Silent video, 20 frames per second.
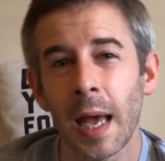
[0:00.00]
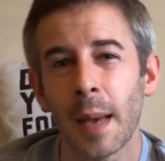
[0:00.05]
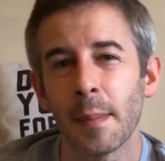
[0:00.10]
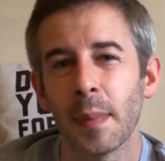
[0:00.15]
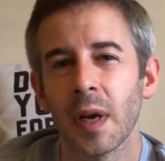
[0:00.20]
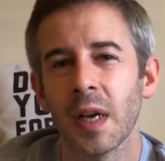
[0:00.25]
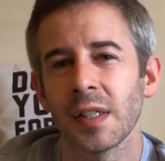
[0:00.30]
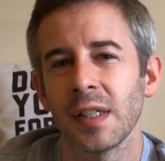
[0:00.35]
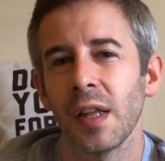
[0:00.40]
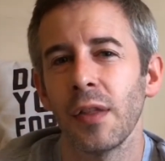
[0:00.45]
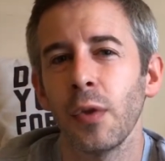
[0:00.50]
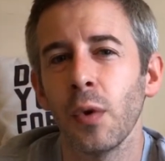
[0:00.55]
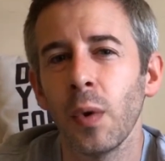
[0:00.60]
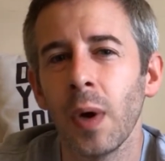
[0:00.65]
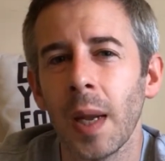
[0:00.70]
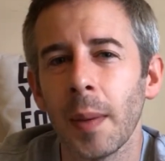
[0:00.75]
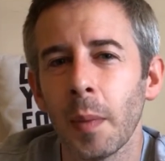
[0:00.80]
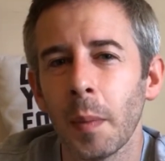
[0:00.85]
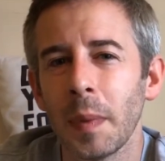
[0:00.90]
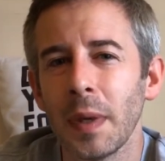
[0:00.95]
because they
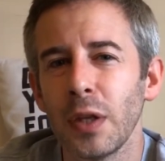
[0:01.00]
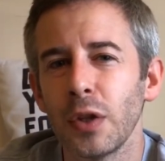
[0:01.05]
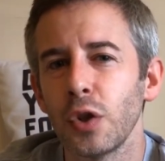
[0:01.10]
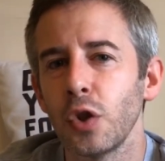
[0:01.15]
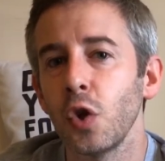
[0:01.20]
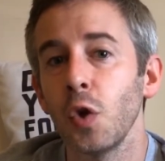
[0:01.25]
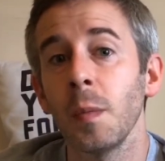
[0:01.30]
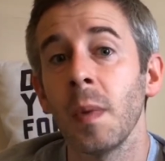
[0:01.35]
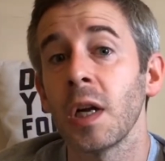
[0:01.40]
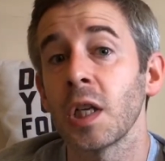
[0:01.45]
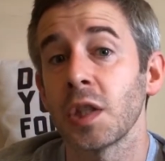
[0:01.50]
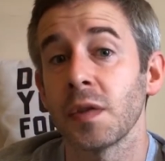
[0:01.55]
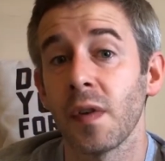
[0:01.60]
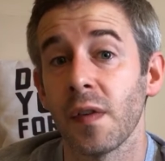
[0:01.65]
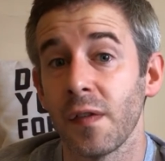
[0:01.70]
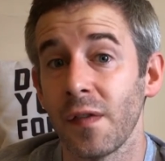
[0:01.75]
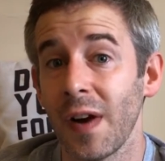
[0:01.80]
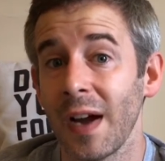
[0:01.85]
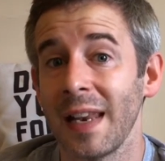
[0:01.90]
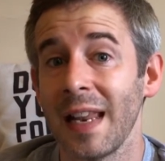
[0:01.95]
thought it would be too much of a
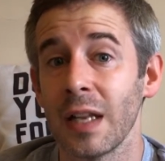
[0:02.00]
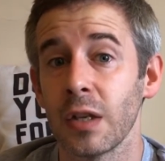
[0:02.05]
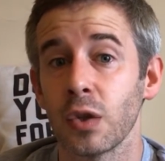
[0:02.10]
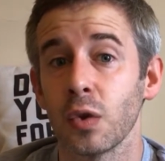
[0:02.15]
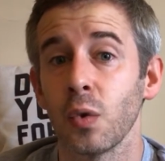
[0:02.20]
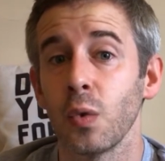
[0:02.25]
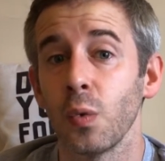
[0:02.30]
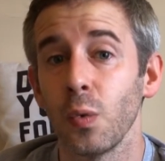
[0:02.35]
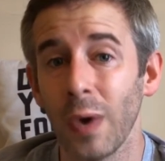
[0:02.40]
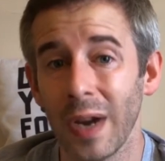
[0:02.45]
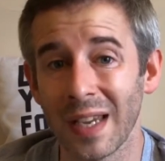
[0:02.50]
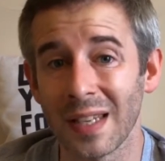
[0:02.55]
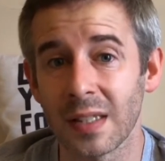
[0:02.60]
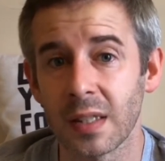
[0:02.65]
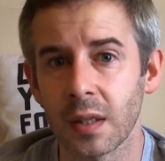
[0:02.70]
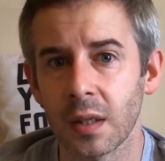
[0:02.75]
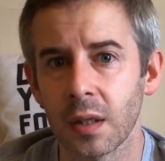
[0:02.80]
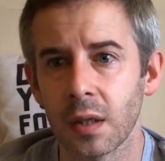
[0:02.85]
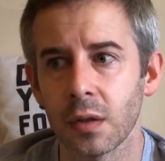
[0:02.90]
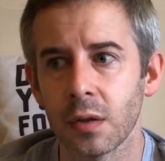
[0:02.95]
financial
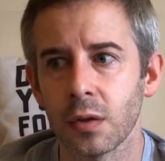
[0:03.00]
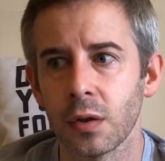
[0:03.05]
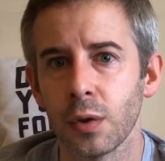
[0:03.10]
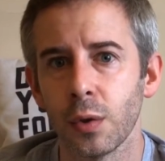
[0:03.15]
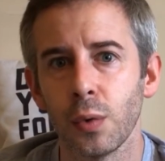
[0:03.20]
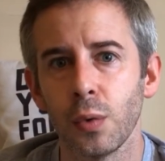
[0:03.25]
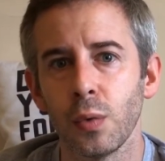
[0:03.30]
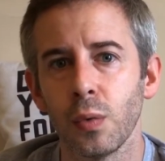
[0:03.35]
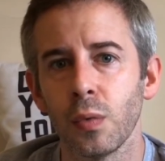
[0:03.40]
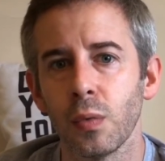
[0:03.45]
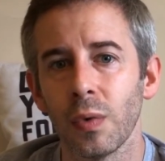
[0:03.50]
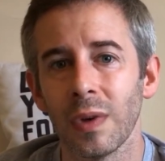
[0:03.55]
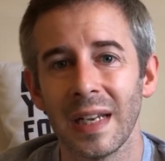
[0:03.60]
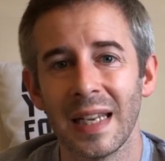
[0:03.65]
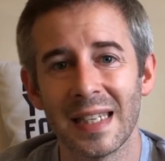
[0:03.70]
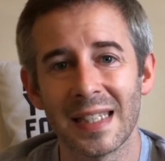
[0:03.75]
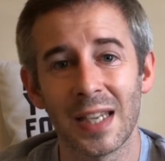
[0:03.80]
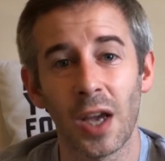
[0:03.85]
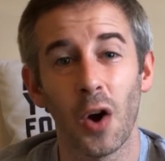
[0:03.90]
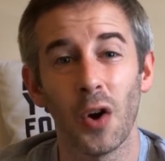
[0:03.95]
risk to
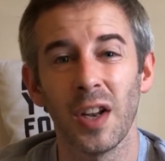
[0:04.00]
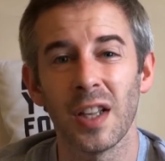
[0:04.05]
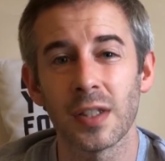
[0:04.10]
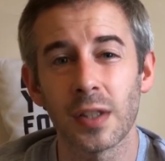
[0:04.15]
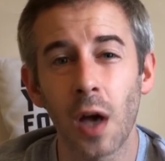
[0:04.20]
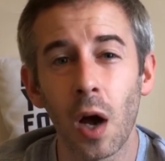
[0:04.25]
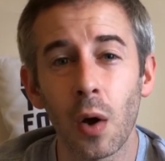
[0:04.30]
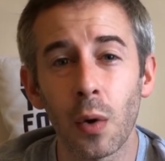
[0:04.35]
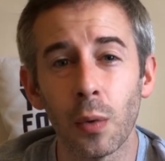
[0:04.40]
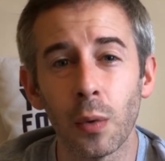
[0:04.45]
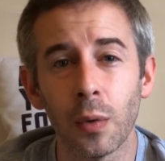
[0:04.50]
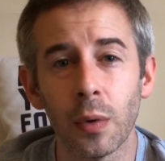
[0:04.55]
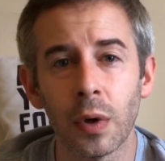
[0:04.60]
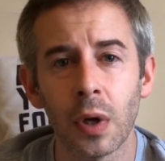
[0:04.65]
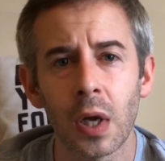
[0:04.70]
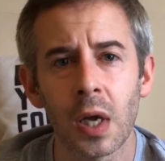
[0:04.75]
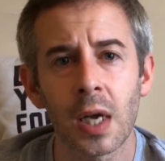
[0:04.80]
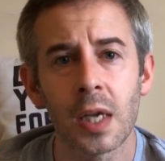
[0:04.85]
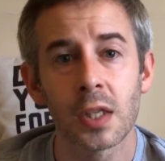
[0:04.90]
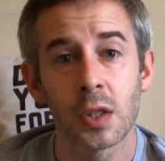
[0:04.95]
release it on its own.
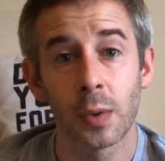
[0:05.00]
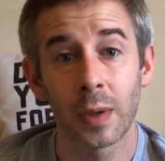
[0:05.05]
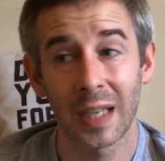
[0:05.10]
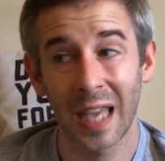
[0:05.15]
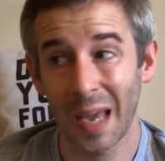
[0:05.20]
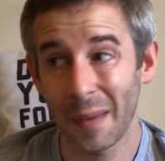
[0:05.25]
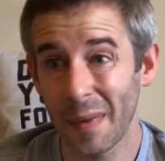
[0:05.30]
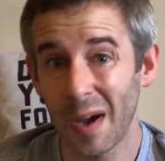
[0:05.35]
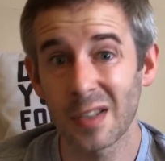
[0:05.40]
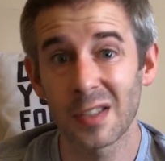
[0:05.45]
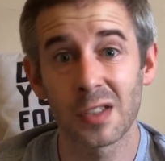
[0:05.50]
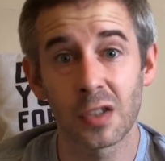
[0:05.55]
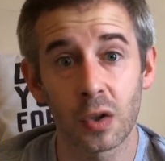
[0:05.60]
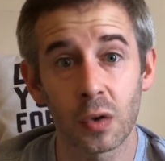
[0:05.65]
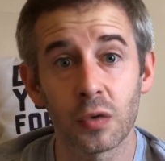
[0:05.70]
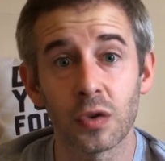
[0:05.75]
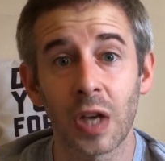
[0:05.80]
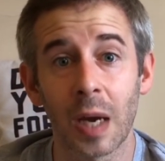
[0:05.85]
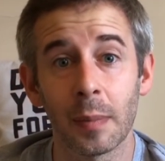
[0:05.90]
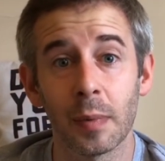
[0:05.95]
So it came out as a sort
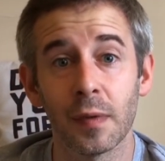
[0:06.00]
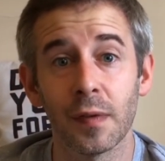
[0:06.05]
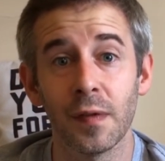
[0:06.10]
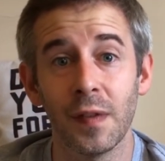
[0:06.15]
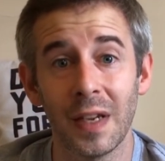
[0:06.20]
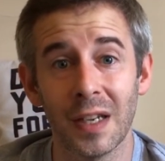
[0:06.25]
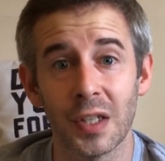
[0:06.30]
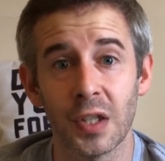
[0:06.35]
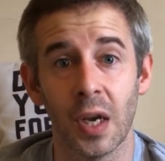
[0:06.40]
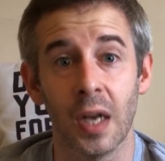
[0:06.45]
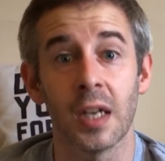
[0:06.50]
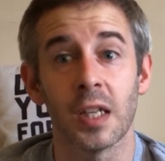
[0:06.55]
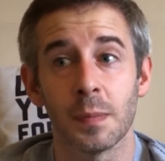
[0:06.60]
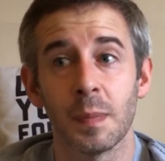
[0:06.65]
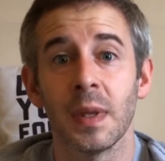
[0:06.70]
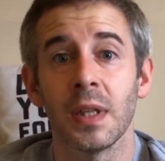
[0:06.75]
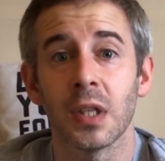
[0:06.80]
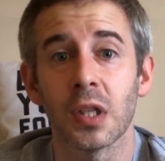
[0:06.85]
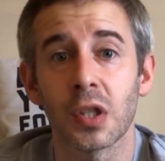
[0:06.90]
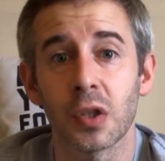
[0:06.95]
of double feature, and it's
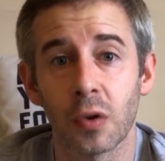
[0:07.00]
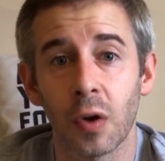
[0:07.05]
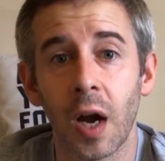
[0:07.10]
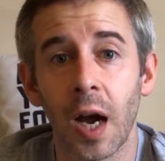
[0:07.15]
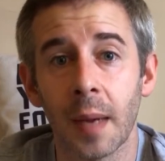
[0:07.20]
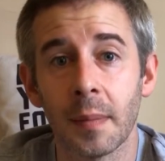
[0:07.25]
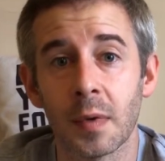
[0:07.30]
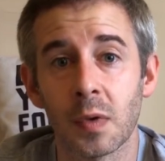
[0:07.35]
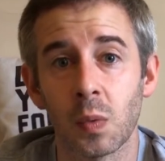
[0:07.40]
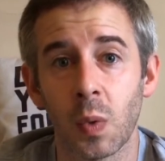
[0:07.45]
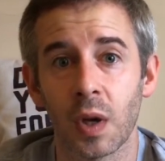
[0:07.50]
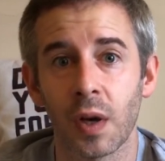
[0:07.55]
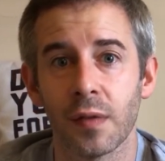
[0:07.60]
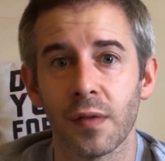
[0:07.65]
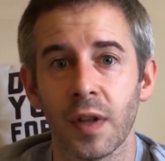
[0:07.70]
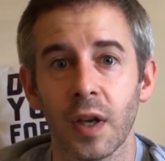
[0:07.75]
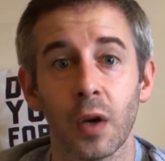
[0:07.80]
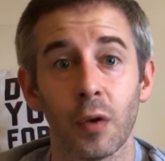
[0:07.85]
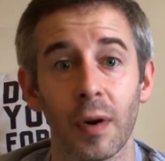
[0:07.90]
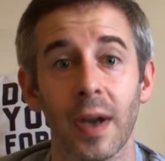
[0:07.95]
been described as one of
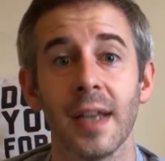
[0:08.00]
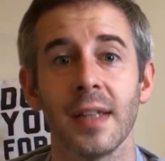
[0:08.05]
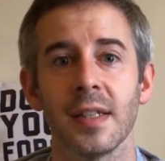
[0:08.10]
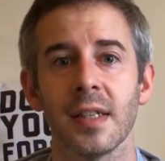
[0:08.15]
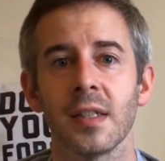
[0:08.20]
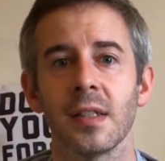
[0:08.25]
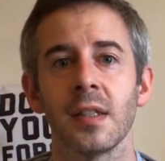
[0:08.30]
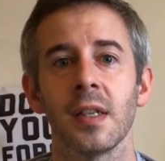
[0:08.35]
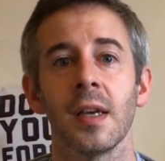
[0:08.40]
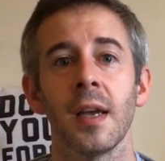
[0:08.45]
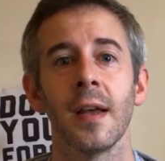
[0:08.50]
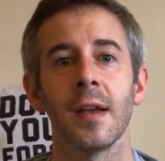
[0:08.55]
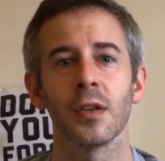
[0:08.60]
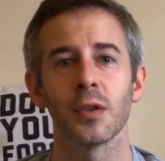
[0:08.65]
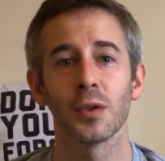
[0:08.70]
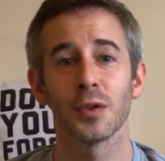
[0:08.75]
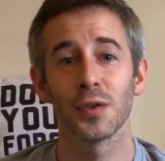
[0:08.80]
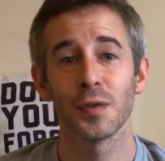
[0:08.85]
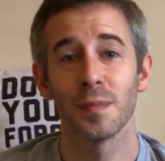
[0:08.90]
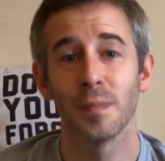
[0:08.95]
the greatest
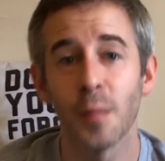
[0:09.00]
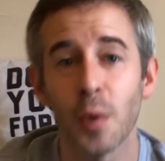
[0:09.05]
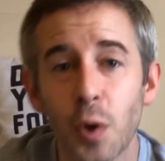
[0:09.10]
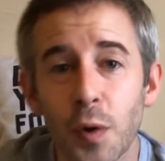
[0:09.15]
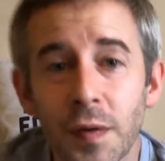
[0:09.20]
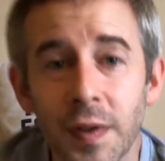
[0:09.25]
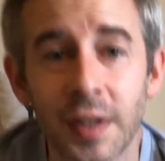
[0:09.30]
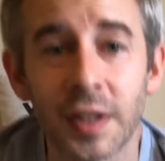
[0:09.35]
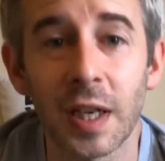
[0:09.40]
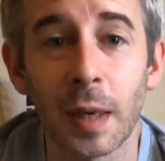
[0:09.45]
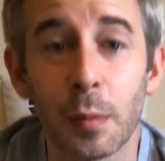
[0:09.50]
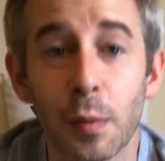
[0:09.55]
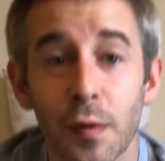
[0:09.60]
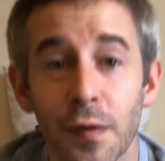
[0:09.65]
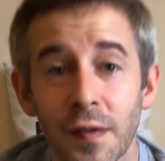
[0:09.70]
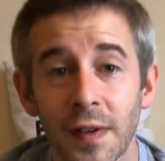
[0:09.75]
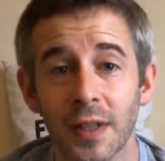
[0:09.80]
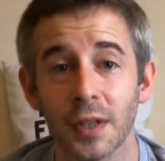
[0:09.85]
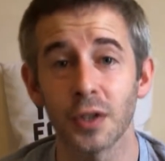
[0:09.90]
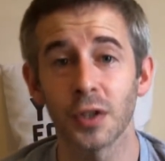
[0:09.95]
sort of movie double
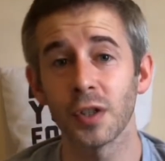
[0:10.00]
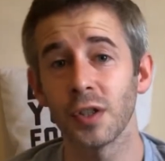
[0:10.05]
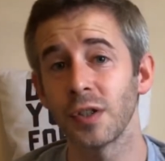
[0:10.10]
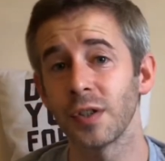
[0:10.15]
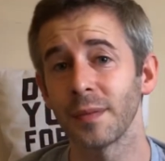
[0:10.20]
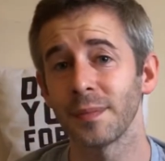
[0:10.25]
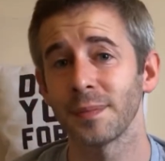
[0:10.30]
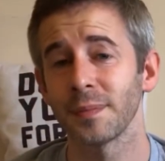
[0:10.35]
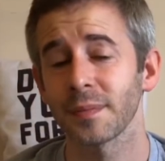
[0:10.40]
features